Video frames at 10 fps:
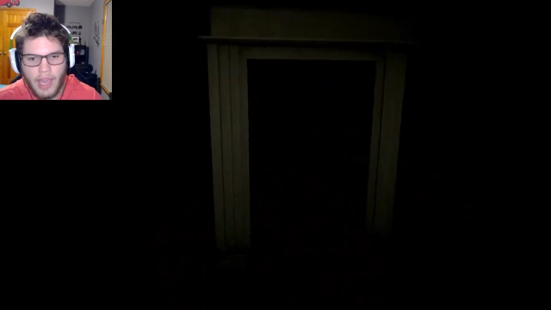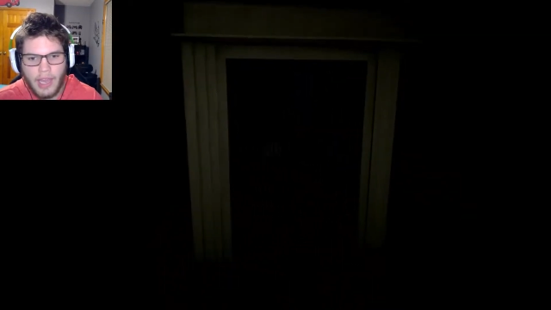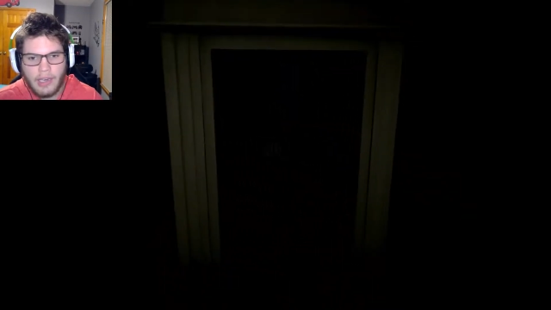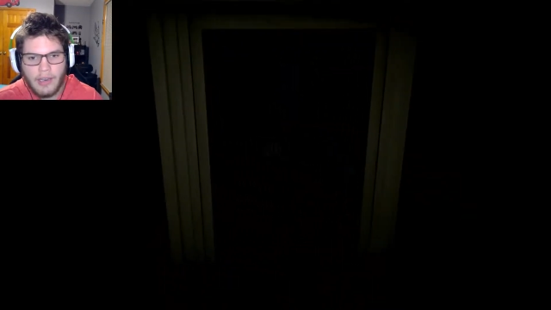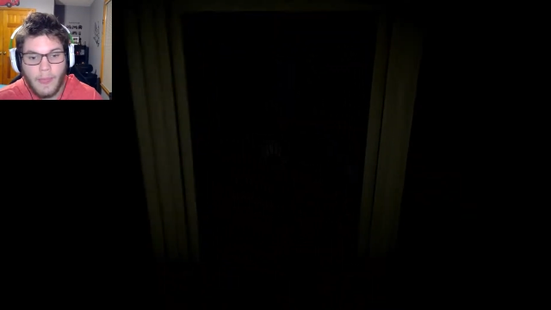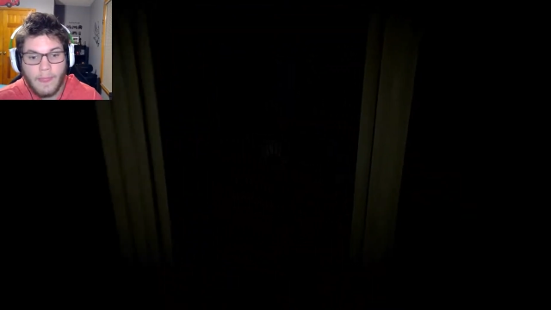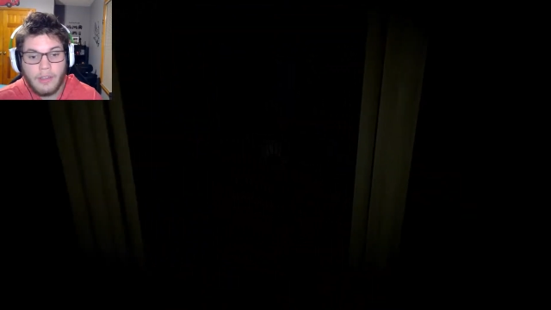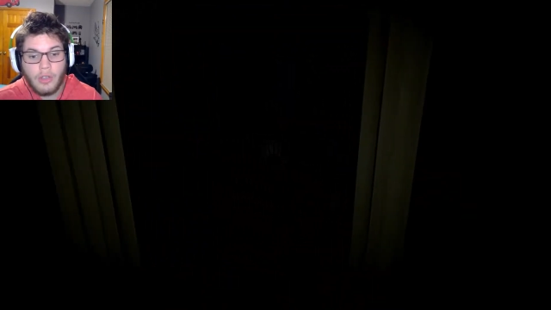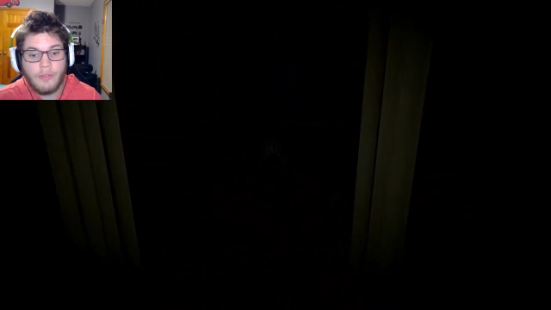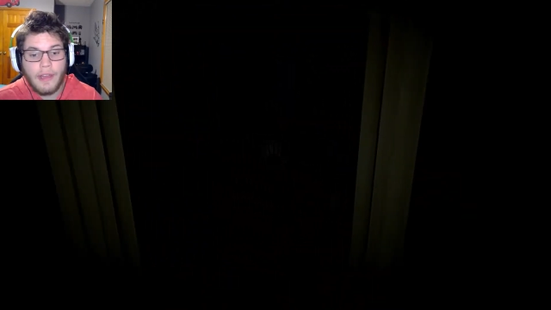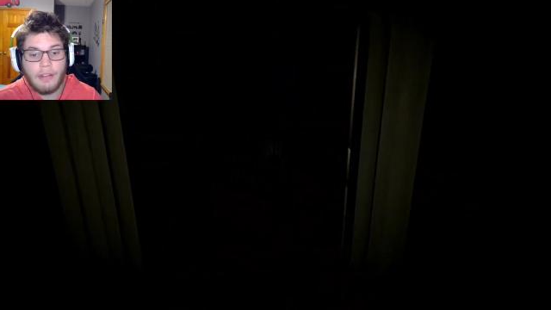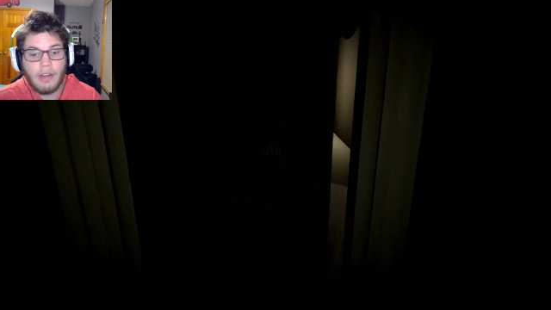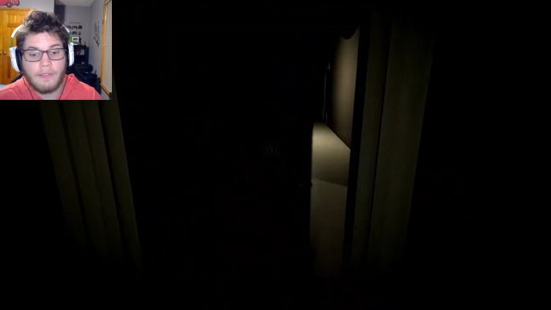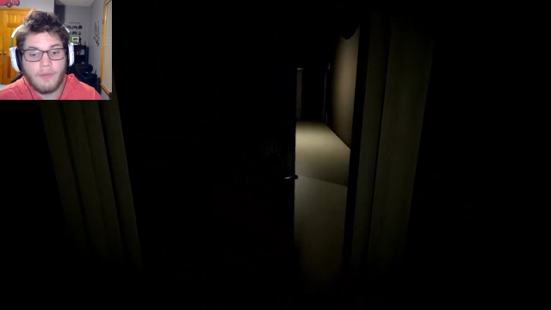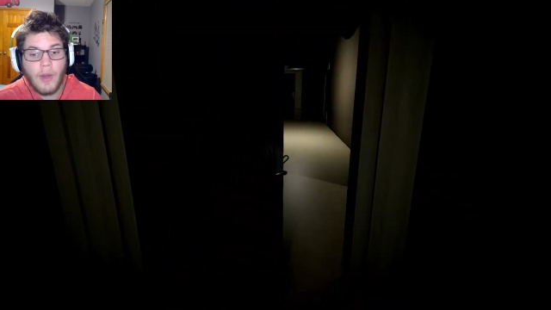and the new Five
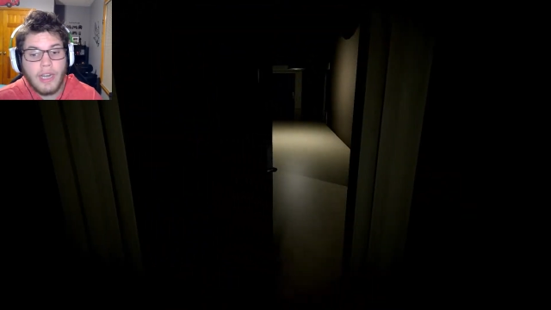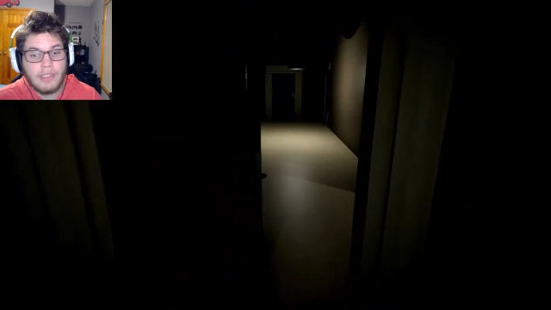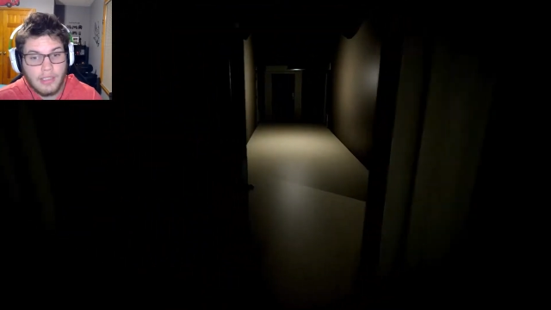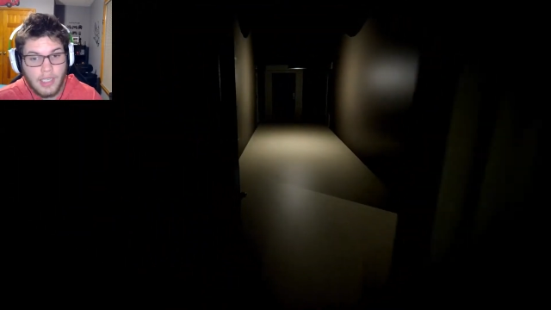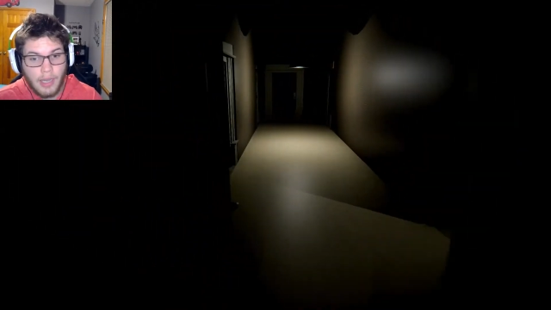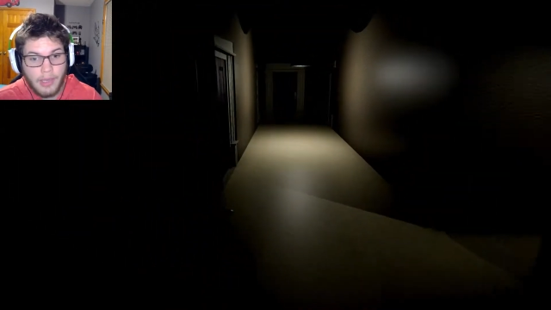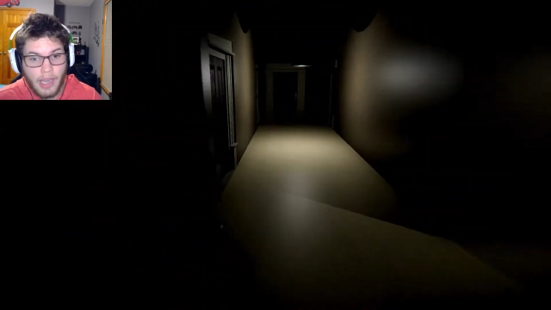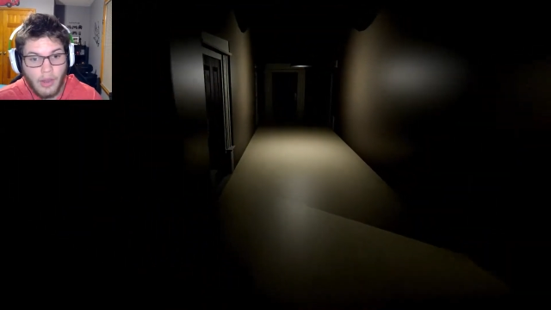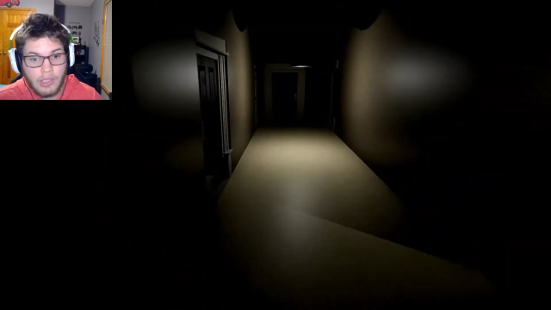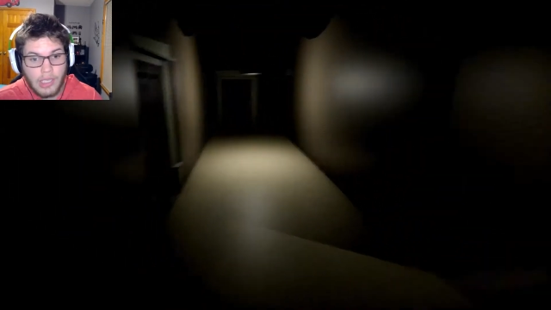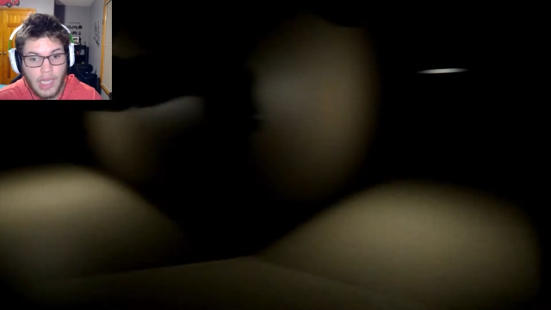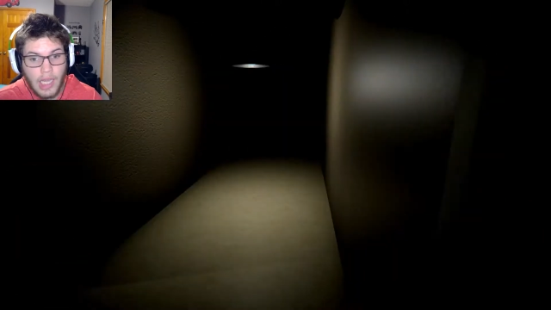Nights at Freddy's is coming out,